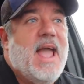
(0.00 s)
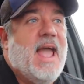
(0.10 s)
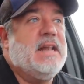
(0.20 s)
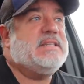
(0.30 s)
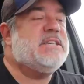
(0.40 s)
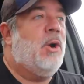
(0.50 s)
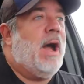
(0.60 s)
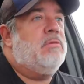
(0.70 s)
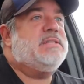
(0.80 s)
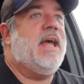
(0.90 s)
And so
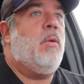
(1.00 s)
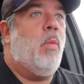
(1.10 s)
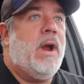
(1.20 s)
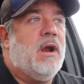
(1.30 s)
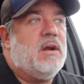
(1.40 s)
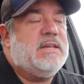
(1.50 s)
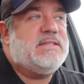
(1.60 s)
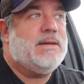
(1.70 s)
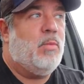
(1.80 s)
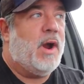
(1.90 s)
I was like, where is
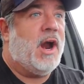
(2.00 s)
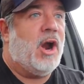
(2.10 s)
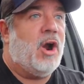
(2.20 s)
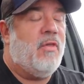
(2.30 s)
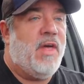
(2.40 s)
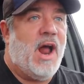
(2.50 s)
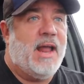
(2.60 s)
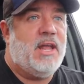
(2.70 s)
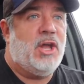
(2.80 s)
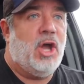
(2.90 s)
somewhere that
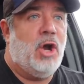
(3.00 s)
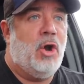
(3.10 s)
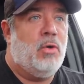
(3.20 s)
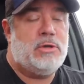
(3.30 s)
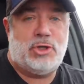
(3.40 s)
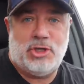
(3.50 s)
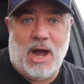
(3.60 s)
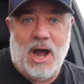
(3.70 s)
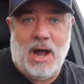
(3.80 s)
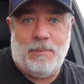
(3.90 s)
I can go
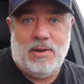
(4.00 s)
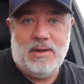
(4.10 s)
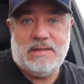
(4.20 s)
shop